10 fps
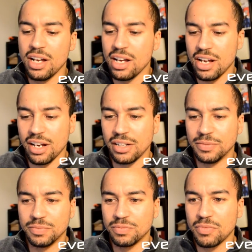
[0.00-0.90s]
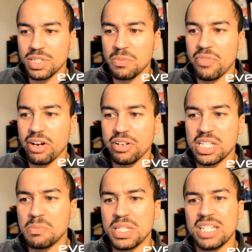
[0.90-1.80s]
um, some very
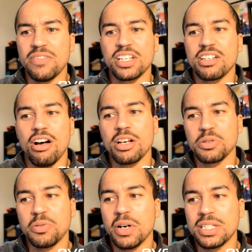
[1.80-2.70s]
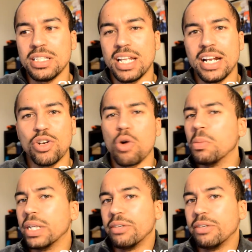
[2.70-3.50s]
specific songs requested that I normally,